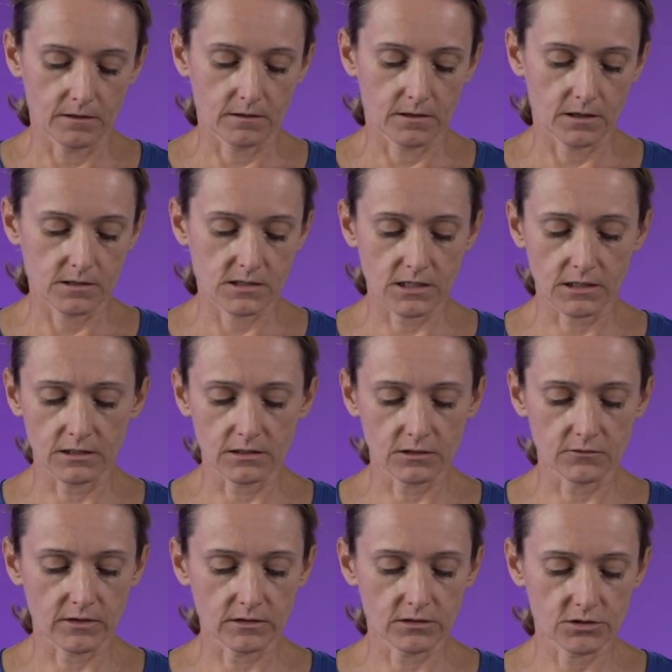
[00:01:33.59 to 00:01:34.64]
The second
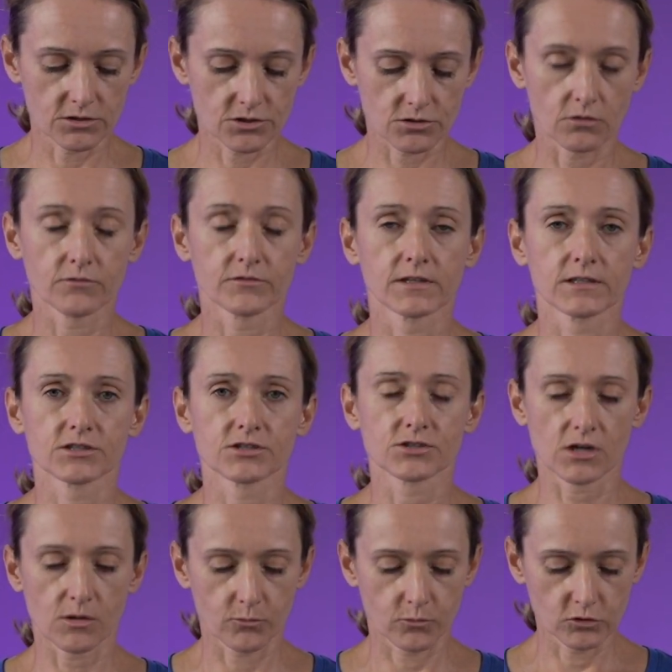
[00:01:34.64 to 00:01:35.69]
advantage of that
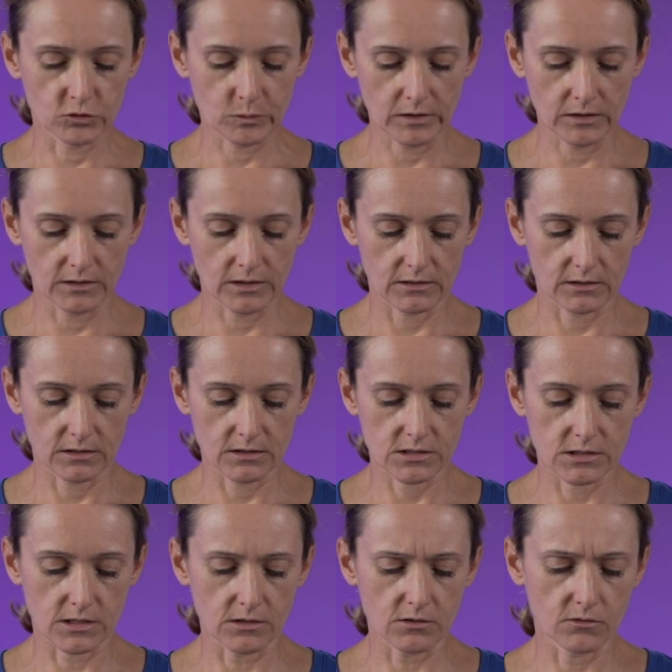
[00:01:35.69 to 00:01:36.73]
strap would be that
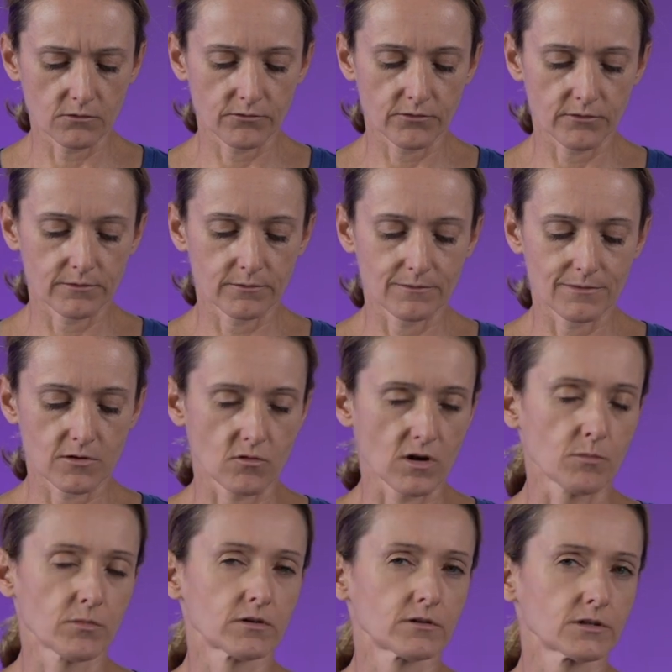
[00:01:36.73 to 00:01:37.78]
it's kind of
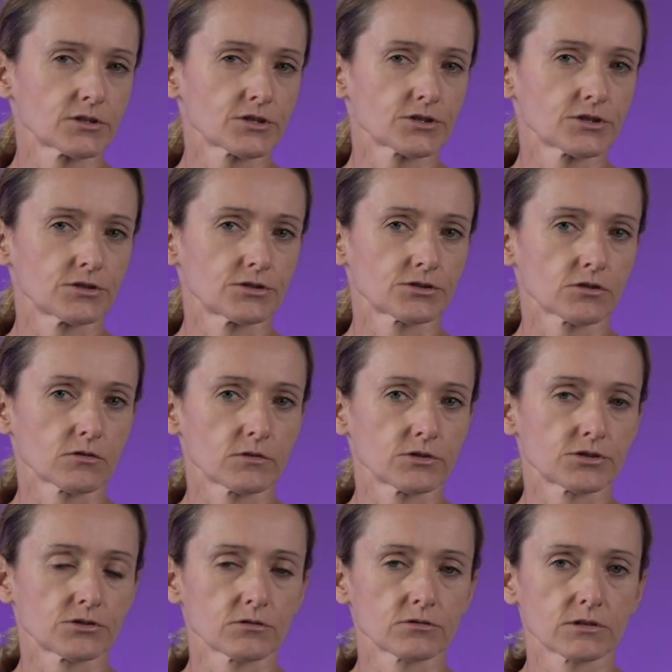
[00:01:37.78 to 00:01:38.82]
rubberish, so
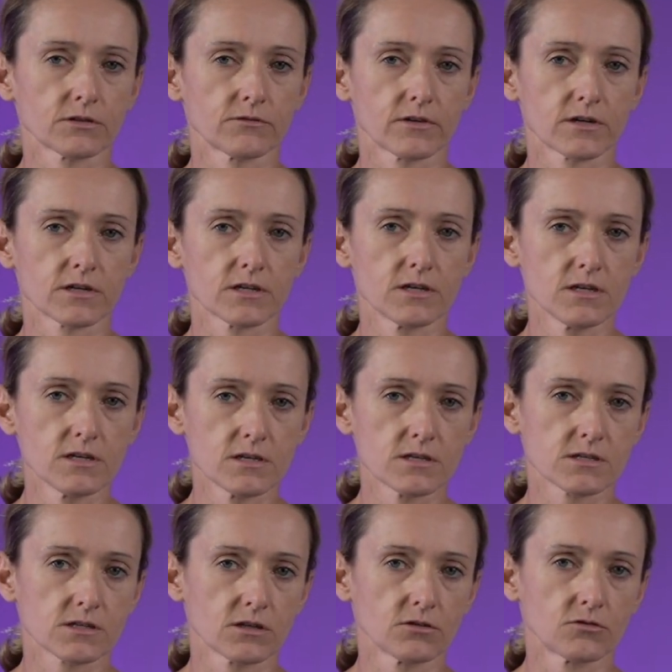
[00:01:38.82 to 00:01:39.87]
it's not really very
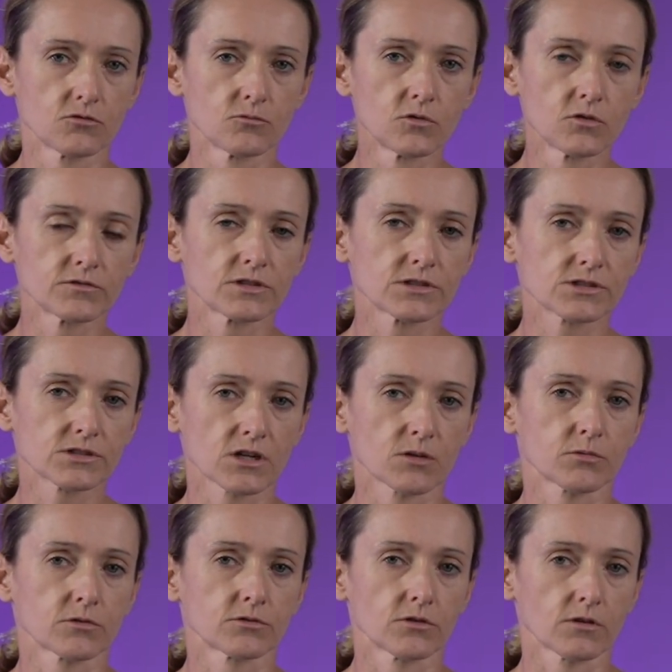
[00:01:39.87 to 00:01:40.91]
easy to move the
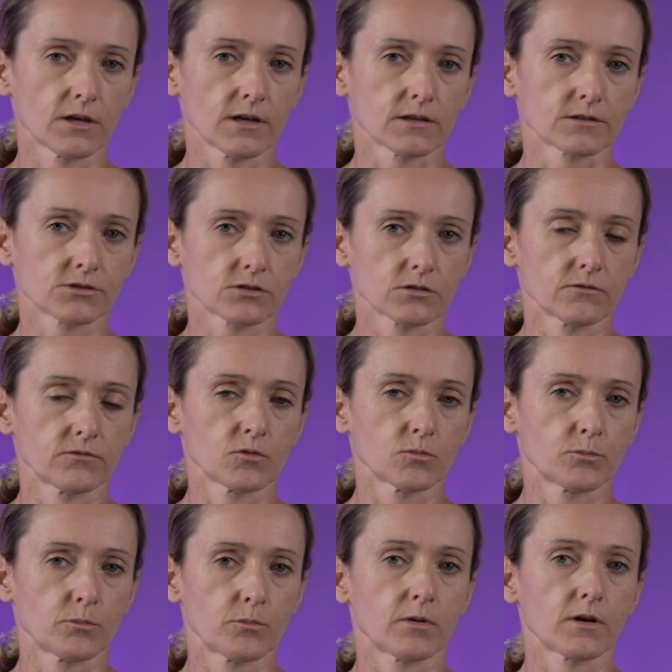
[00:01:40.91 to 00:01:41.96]
strap on your head. So if you
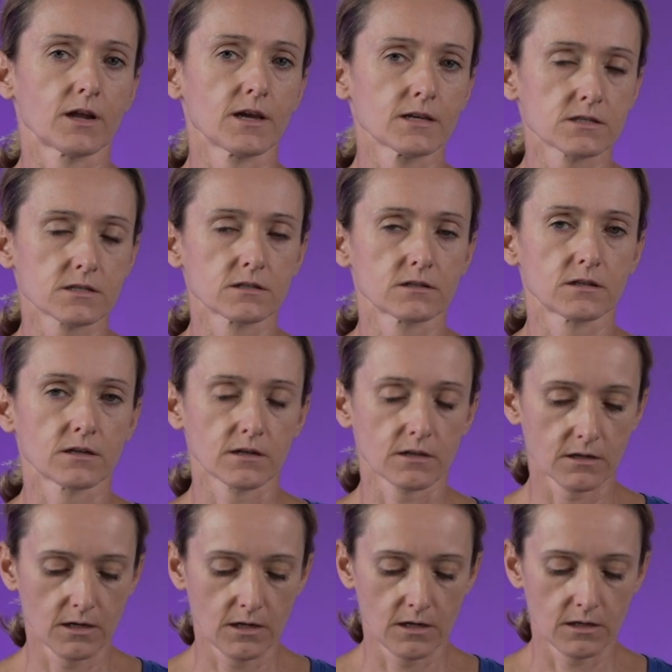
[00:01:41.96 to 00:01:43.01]
place it
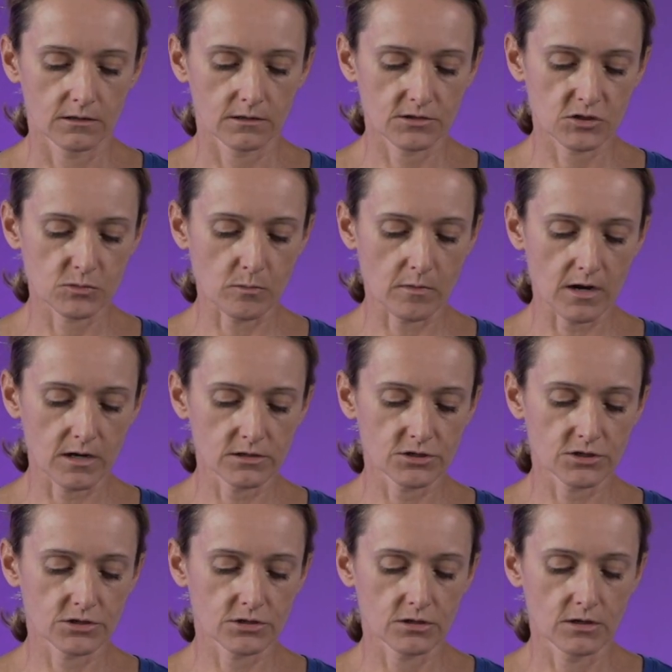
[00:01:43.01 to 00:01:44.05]
there, there is much